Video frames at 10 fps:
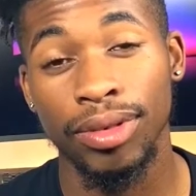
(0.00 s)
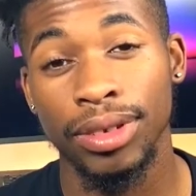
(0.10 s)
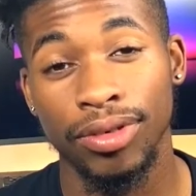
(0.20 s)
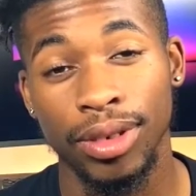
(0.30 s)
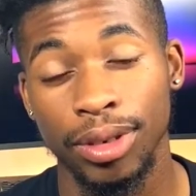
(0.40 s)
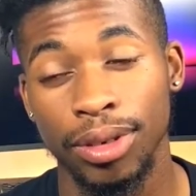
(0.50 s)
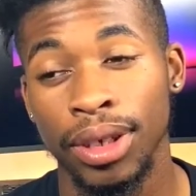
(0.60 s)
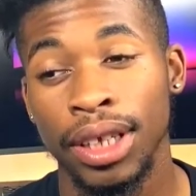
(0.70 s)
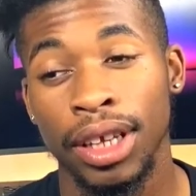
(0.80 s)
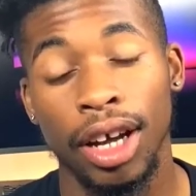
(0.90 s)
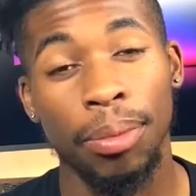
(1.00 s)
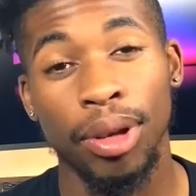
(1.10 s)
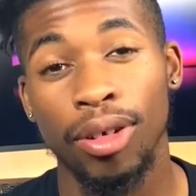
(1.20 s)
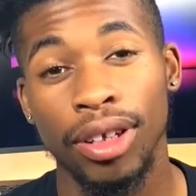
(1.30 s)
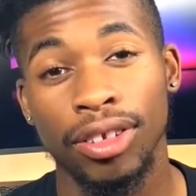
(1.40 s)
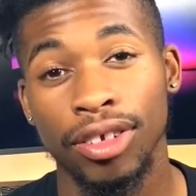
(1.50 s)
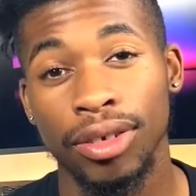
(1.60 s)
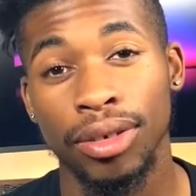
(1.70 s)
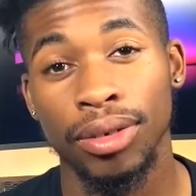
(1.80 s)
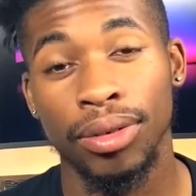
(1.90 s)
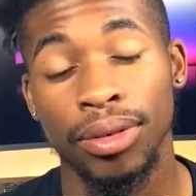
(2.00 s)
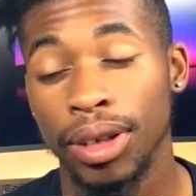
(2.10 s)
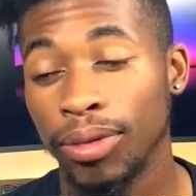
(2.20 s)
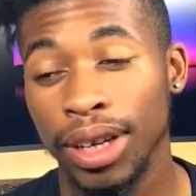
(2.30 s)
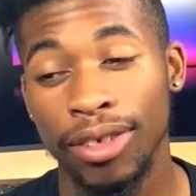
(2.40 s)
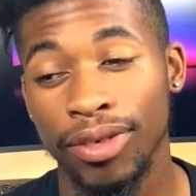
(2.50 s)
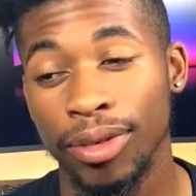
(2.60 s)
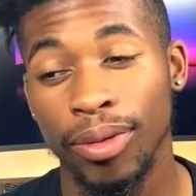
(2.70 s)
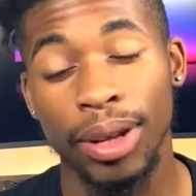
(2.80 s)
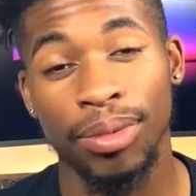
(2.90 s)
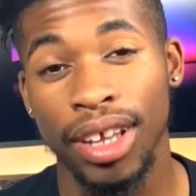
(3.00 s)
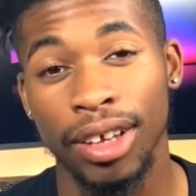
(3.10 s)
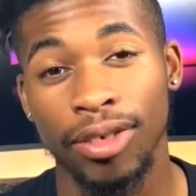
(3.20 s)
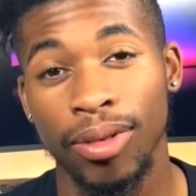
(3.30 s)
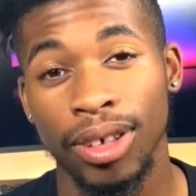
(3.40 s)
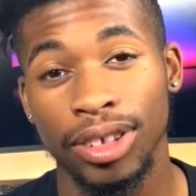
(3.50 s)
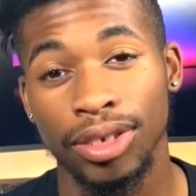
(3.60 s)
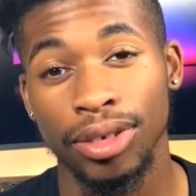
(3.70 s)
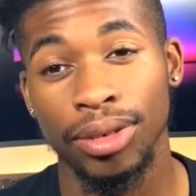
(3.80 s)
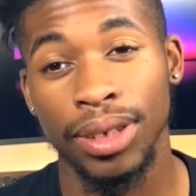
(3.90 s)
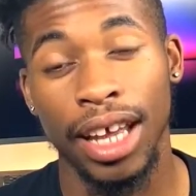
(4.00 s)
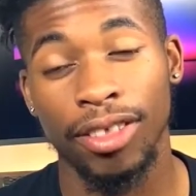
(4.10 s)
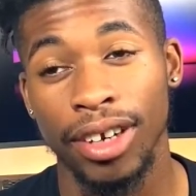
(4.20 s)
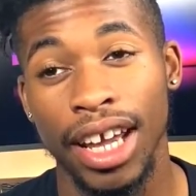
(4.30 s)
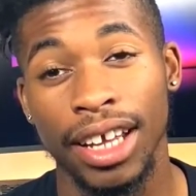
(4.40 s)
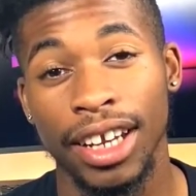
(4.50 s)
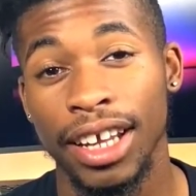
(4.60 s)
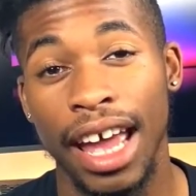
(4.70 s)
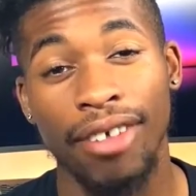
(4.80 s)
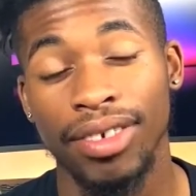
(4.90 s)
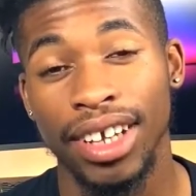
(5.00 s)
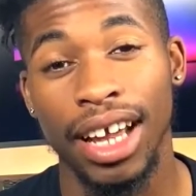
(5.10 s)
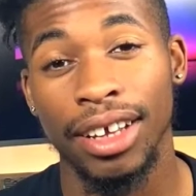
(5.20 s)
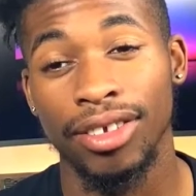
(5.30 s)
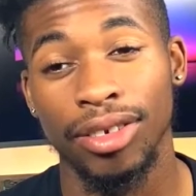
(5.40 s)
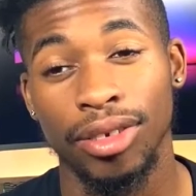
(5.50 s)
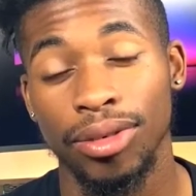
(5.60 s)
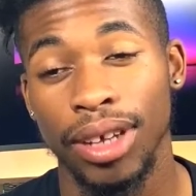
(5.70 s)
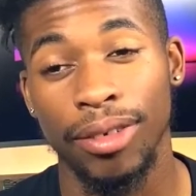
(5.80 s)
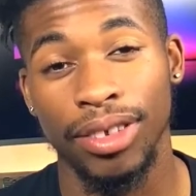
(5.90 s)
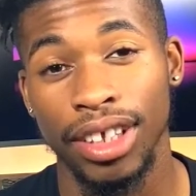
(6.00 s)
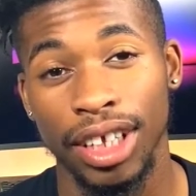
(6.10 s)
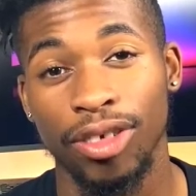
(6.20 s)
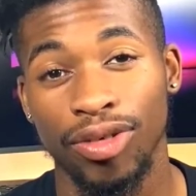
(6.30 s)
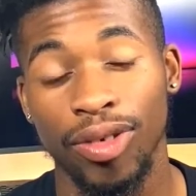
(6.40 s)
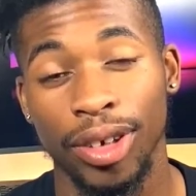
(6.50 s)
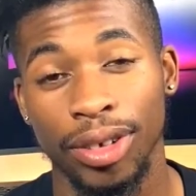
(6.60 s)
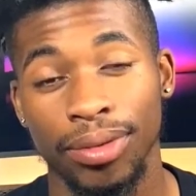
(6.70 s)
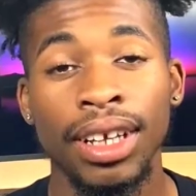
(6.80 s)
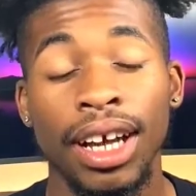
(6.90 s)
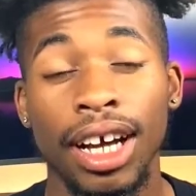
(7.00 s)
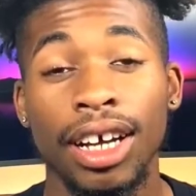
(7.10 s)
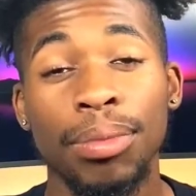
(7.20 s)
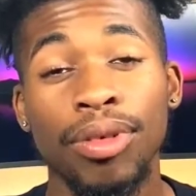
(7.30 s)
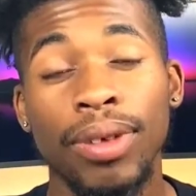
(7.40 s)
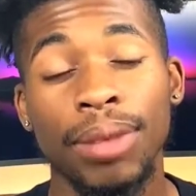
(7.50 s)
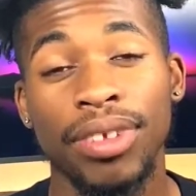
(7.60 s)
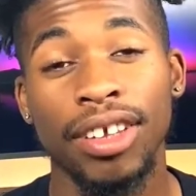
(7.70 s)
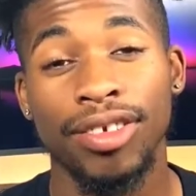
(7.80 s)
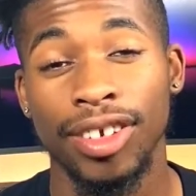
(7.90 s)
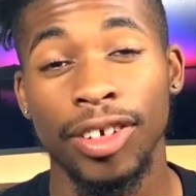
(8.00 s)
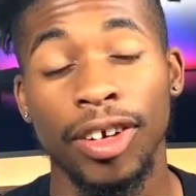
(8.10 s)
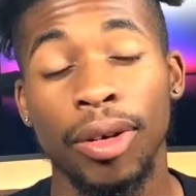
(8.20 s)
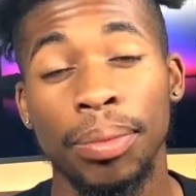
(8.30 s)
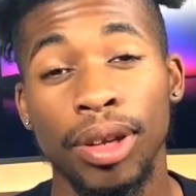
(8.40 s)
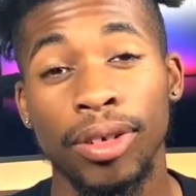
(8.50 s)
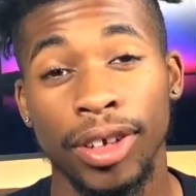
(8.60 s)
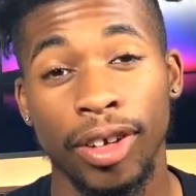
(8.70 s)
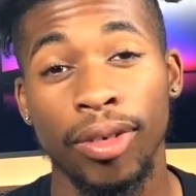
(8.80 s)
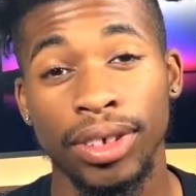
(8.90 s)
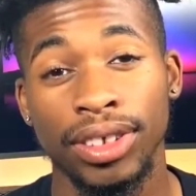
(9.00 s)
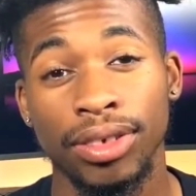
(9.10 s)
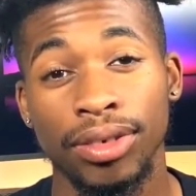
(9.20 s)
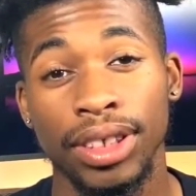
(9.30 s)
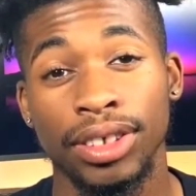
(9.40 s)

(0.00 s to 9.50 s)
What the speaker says: and through, upload it to whatever website you want to, and after that they advertise and do everything else for you. A couple websites you can upload your course to is